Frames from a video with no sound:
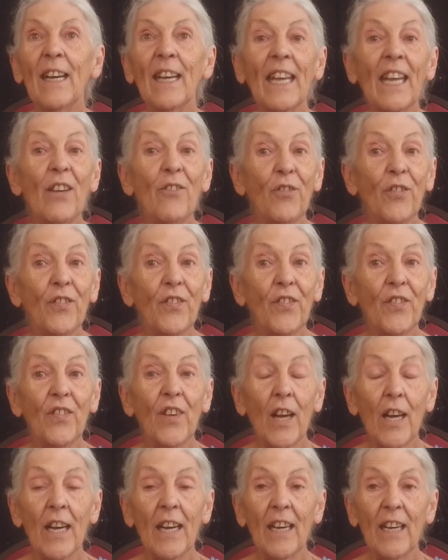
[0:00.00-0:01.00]
if
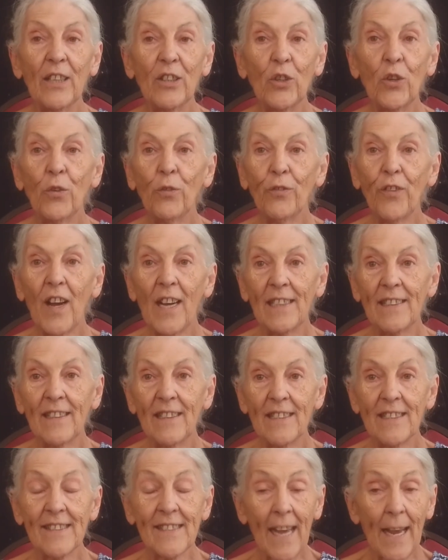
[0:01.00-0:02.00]
you find
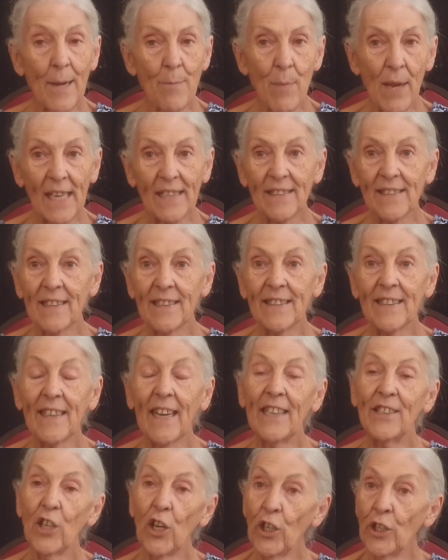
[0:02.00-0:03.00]
the same, as I
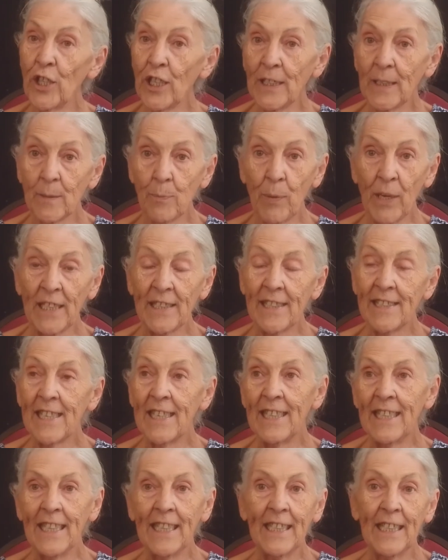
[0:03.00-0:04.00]
say, don't expect
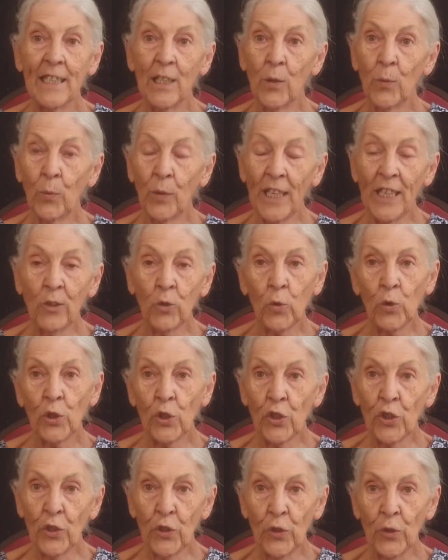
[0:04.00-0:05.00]
healing in a week or
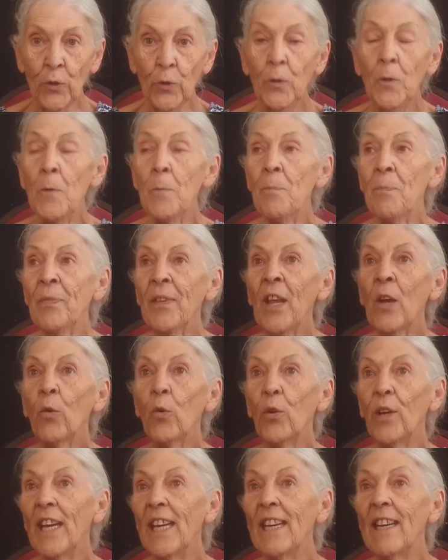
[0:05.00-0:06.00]
two.
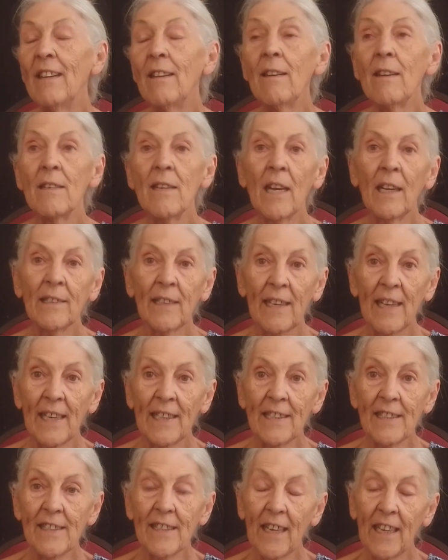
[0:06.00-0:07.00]
or anything like
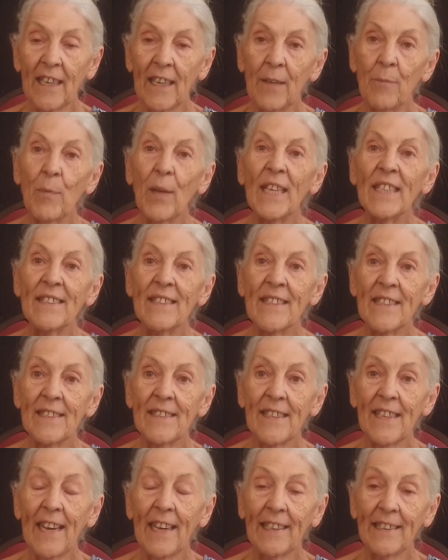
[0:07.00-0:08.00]
that. It
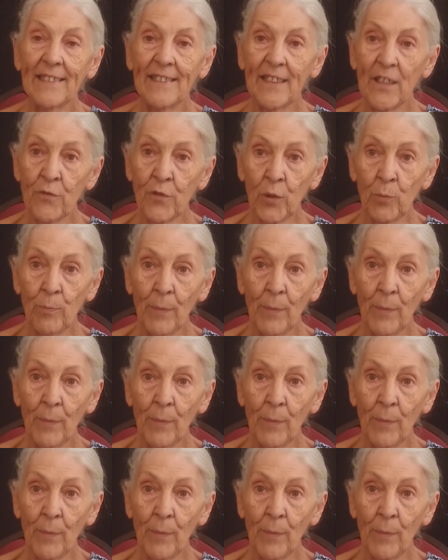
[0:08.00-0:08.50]
did take several